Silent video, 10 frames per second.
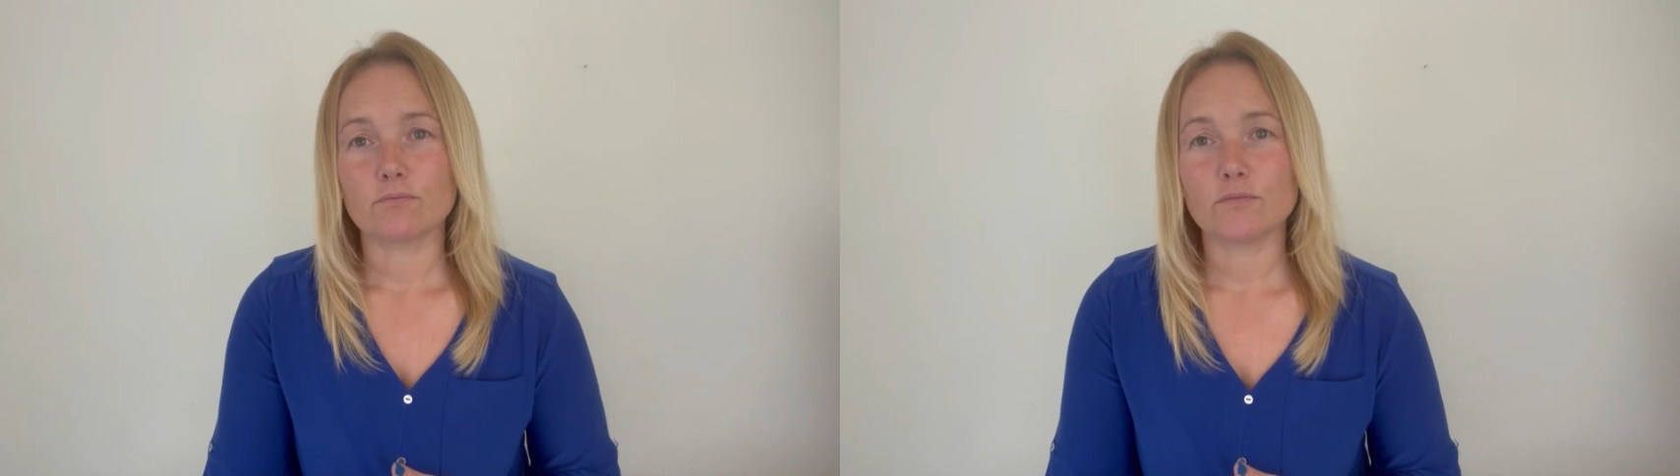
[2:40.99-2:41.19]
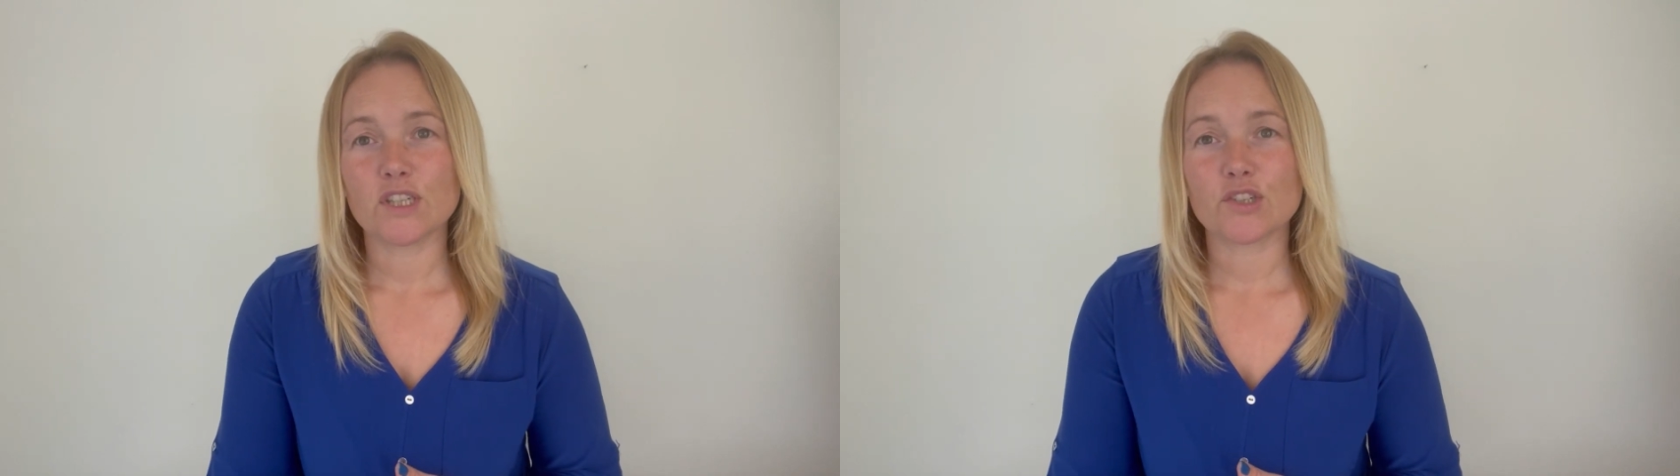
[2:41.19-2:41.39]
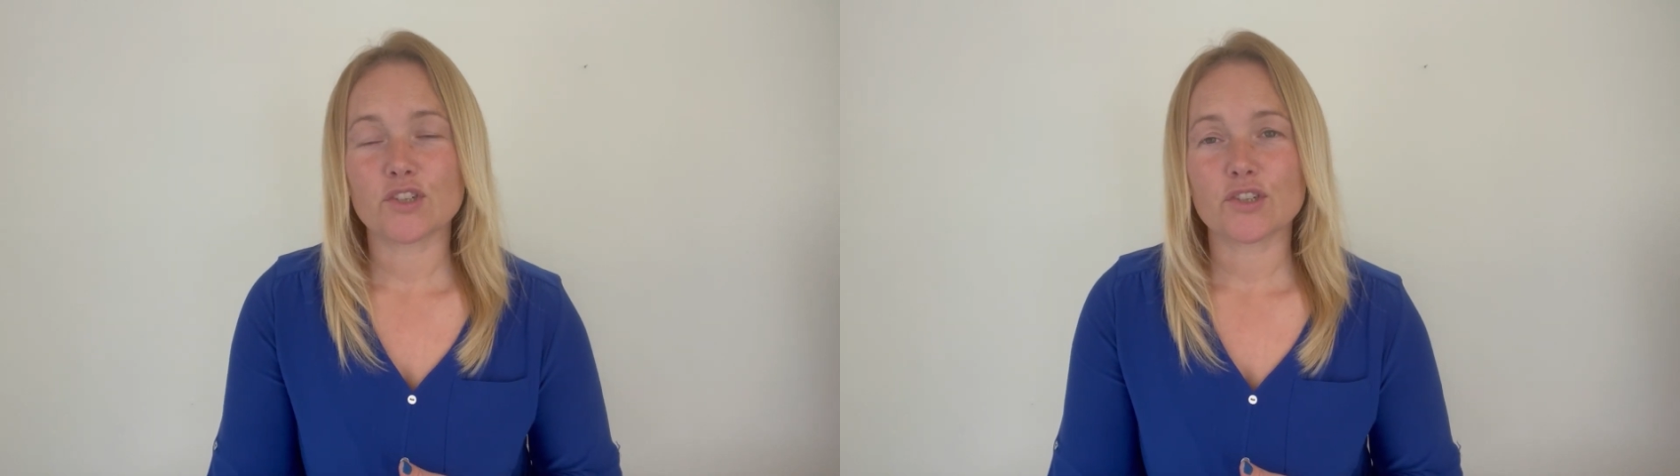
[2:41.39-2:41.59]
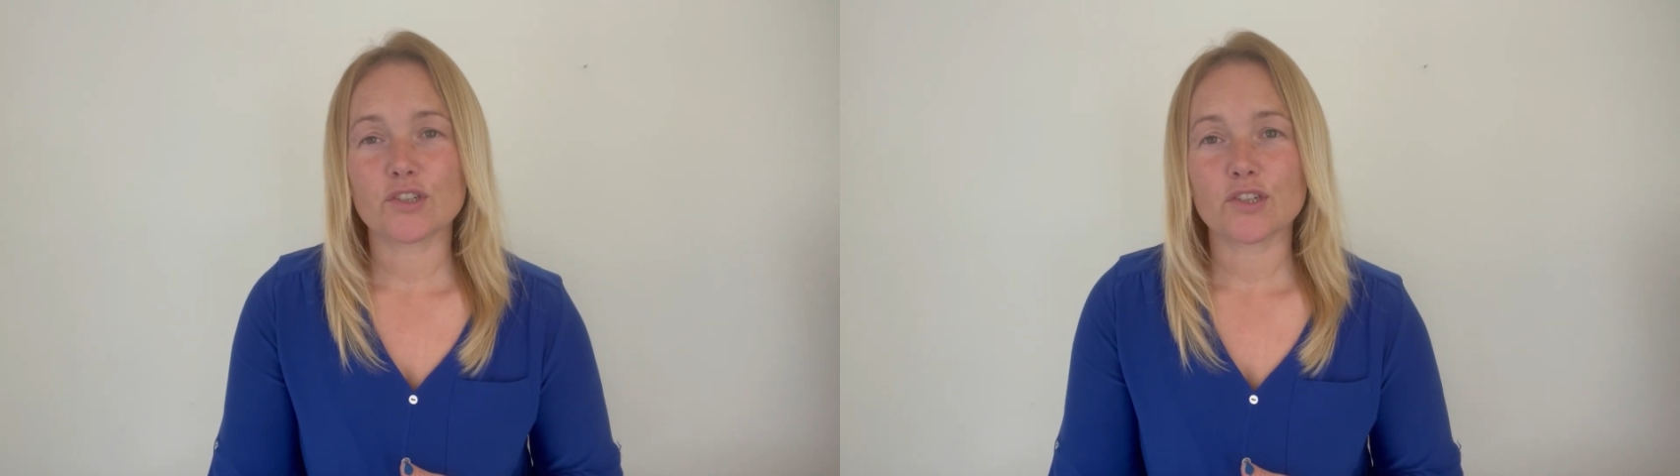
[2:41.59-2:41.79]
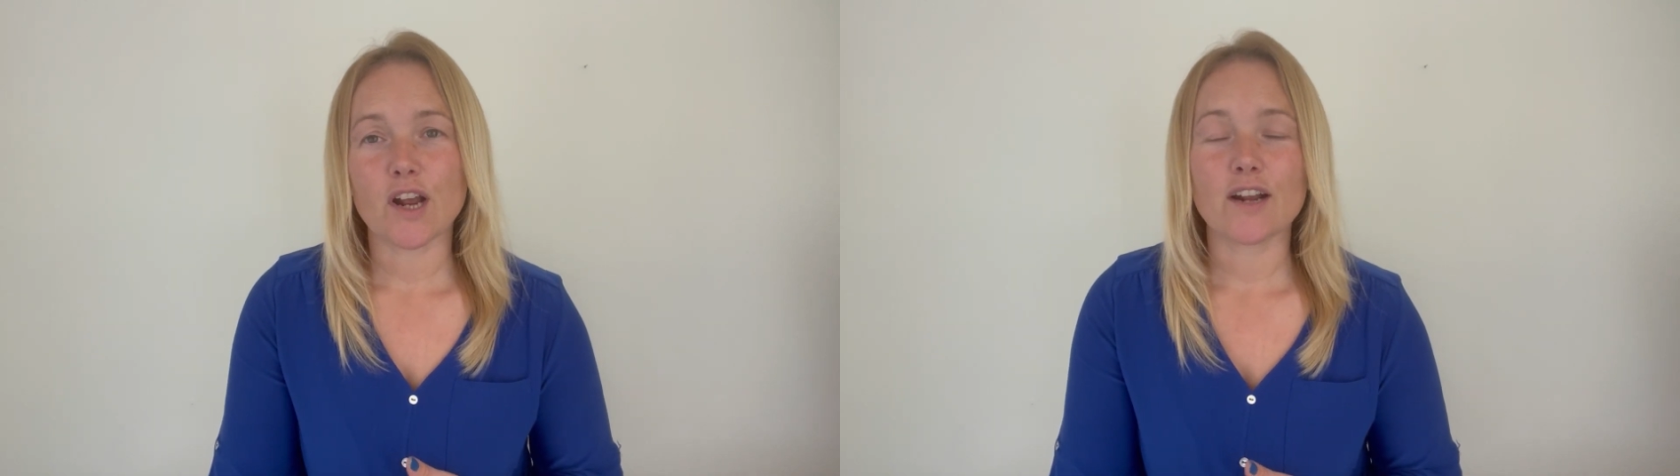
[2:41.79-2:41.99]

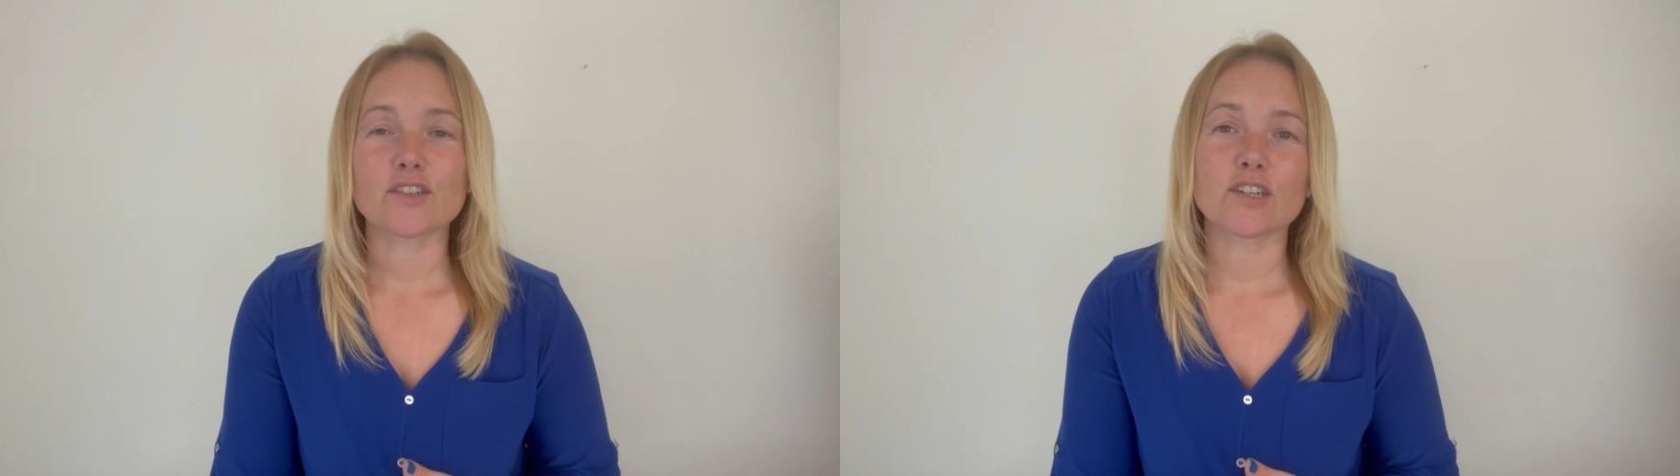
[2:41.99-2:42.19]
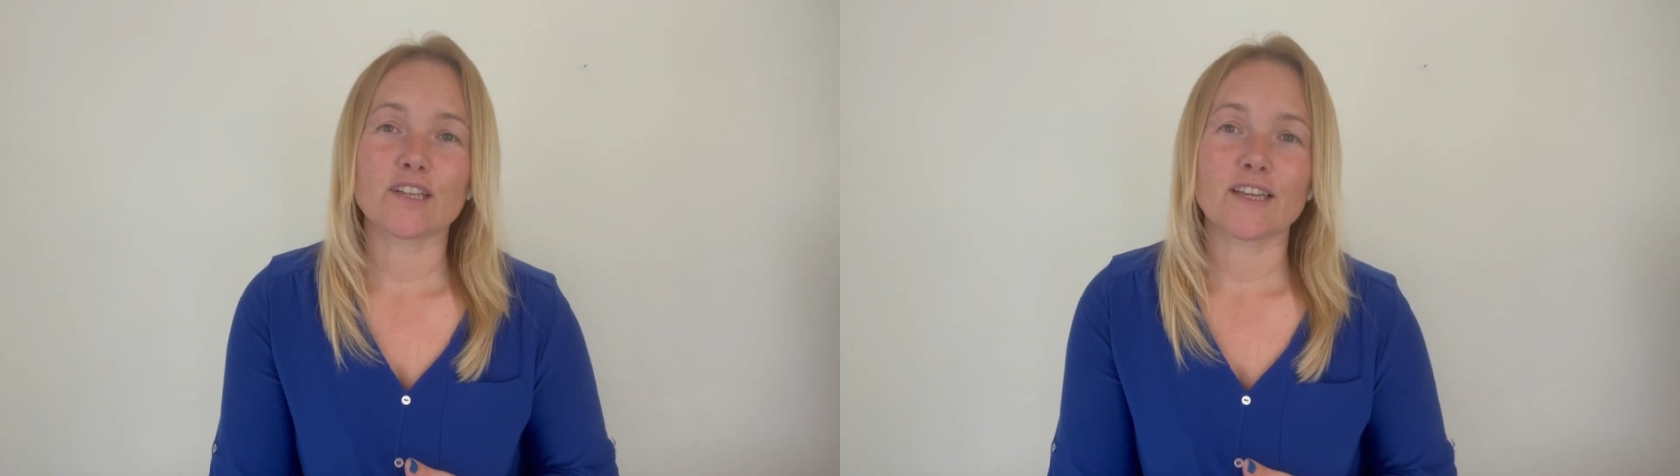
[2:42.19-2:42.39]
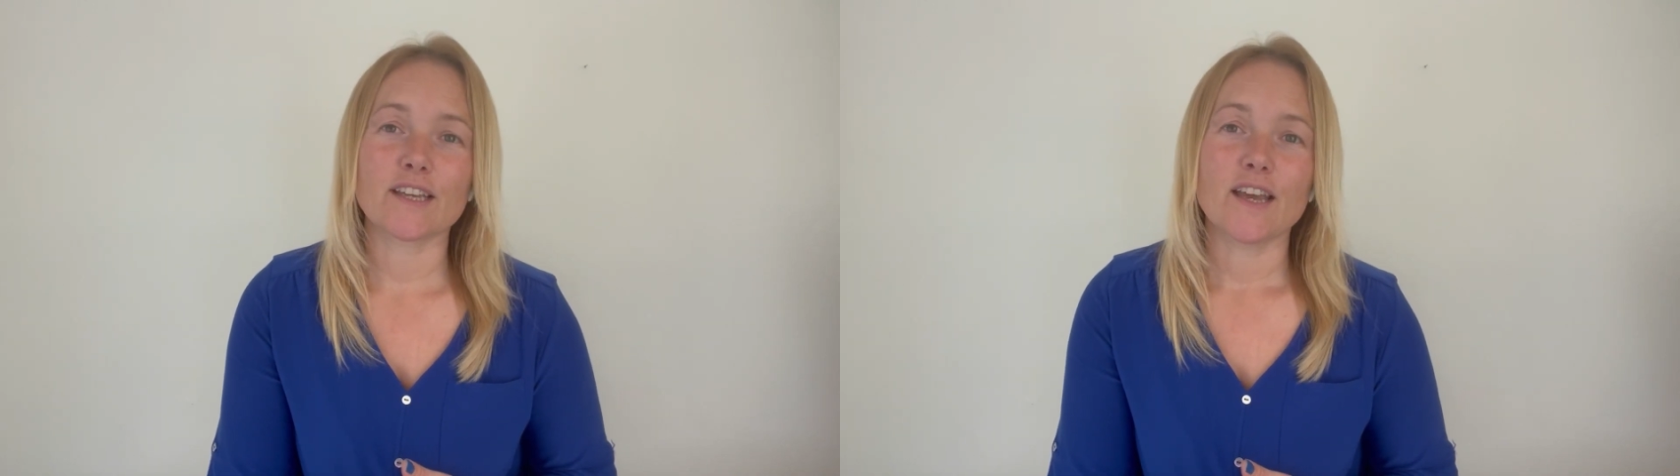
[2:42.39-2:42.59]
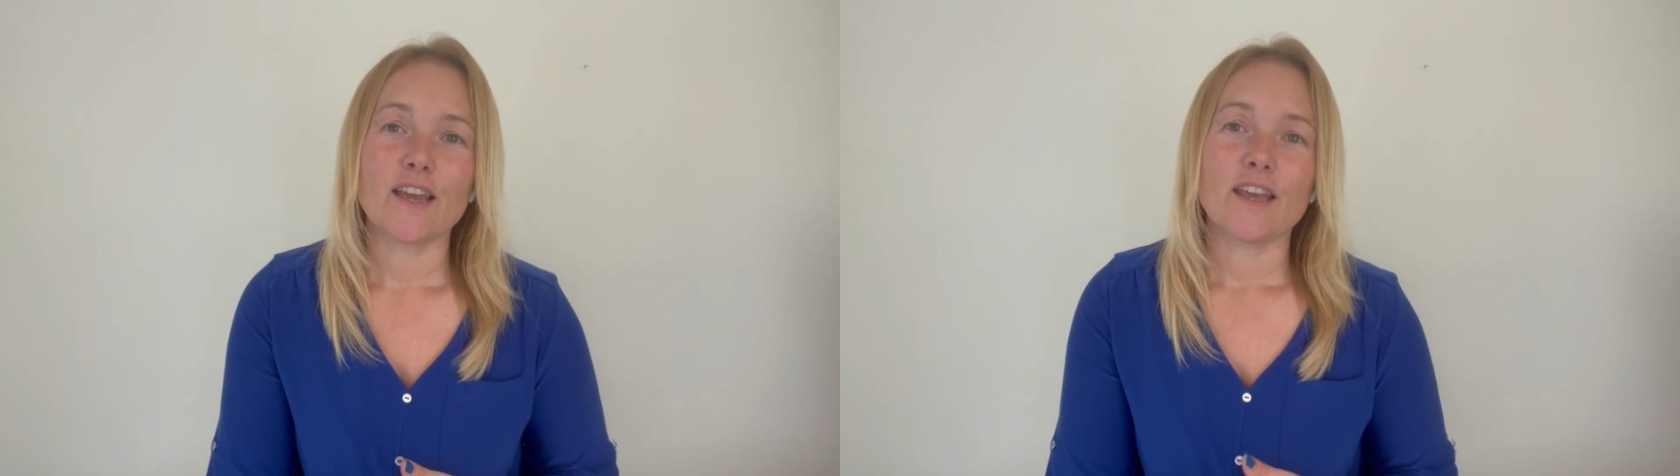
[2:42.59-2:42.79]
which actually